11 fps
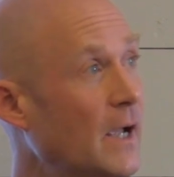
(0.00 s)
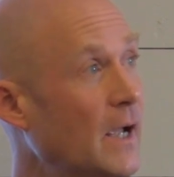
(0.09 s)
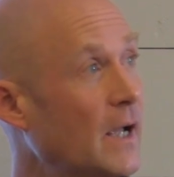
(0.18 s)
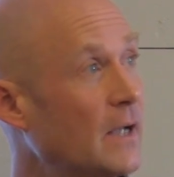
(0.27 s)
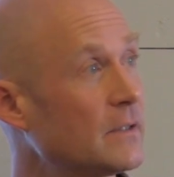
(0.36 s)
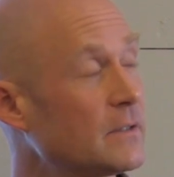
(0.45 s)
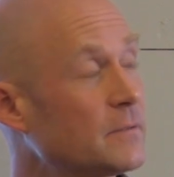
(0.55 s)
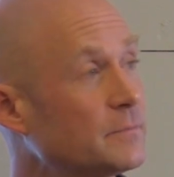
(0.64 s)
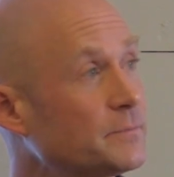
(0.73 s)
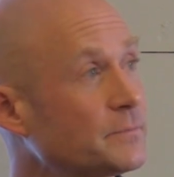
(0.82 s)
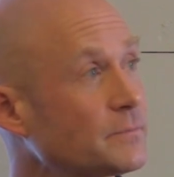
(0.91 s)

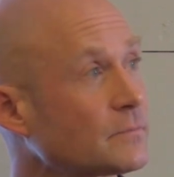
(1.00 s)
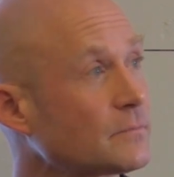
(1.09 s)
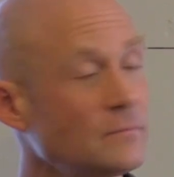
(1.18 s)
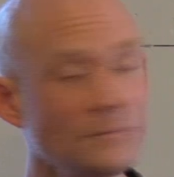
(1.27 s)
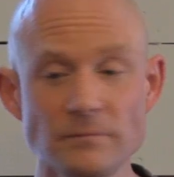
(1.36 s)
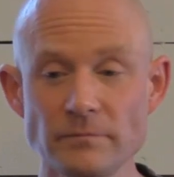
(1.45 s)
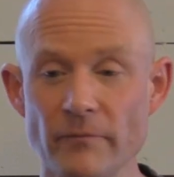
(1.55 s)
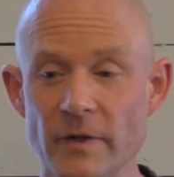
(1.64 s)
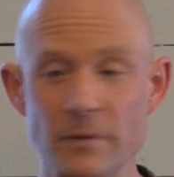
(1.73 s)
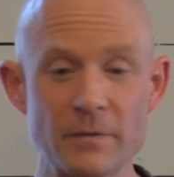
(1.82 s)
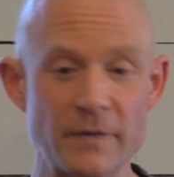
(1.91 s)
And
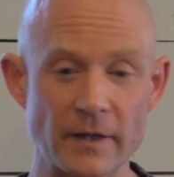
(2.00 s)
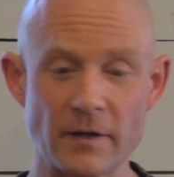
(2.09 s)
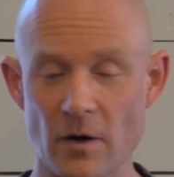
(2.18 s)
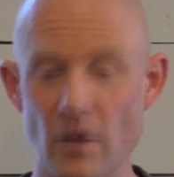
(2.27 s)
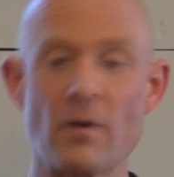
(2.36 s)
you think,